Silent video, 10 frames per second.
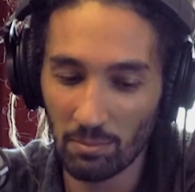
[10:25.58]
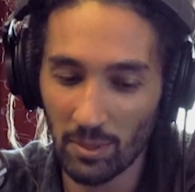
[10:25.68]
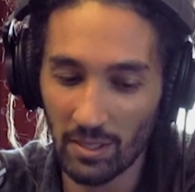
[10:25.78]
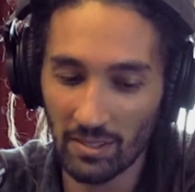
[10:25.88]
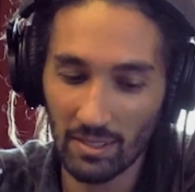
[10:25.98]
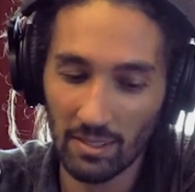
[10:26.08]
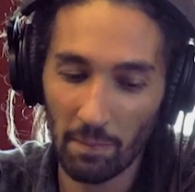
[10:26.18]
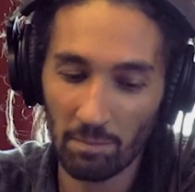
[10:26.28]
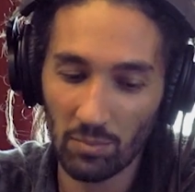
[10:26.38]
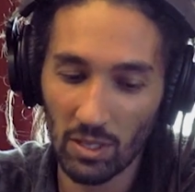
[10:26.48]
But
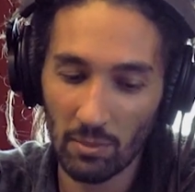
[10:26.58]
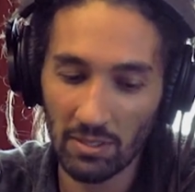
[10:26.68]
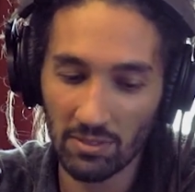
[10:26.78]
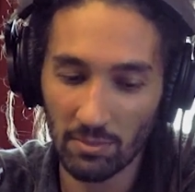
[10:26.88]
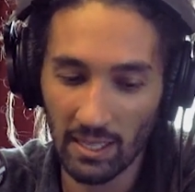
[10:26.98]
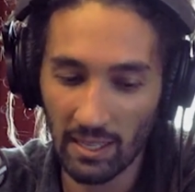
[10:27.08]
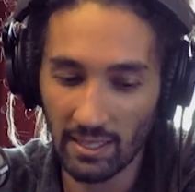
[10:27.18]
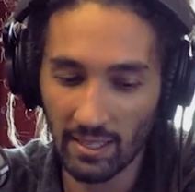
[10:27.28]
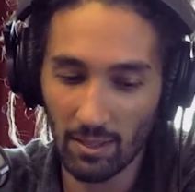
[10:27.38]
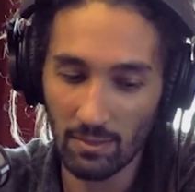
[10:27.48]
coming from that,
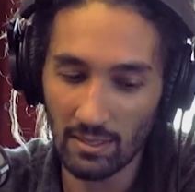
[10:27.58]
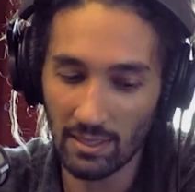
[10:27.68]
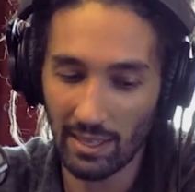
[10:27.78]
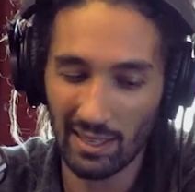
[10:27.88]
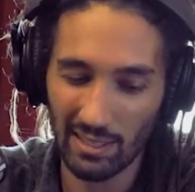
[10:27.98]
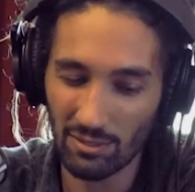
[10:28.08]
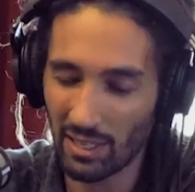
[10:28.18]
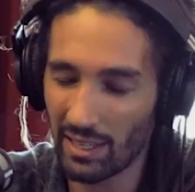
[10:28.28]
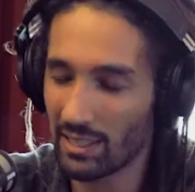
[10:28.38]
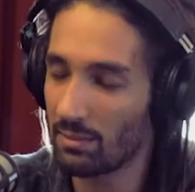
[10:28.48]
like obviously
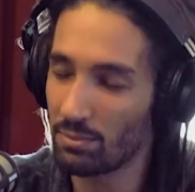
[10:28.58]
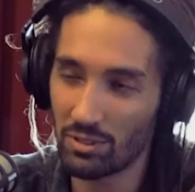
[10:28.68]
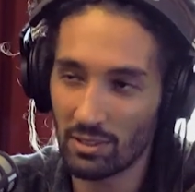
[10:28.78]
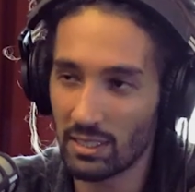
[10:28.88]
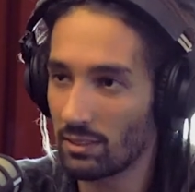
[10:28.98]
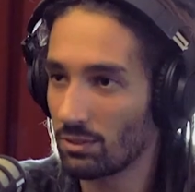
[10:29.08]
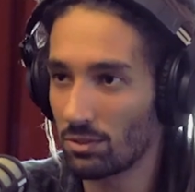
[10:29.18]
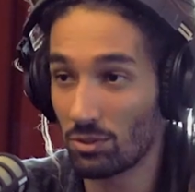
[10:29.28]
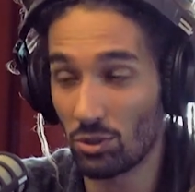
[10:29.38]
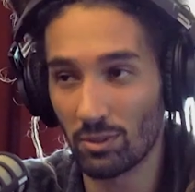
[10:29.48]
I personally don't
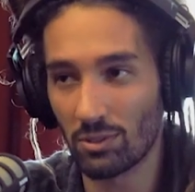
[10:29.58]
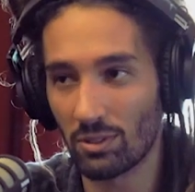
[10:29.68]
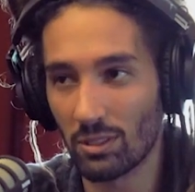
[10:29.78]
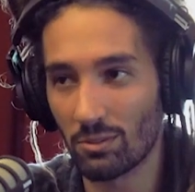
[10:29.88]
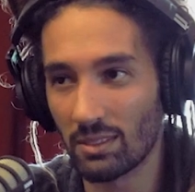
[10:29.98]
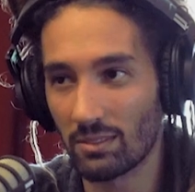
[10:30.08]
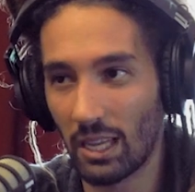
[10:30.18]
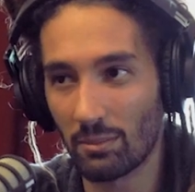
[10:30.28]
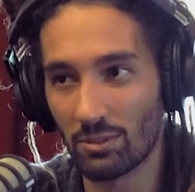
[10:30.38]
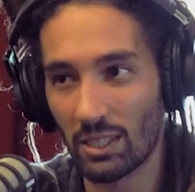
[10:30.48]
use humor to deal with
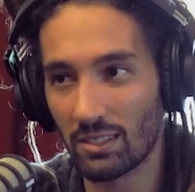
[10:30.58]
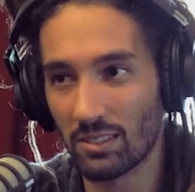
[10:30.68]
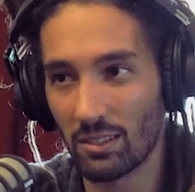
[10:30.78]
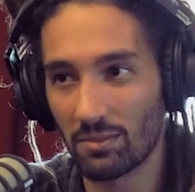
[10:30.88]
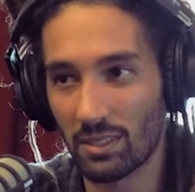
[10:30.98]
animal rights stuff,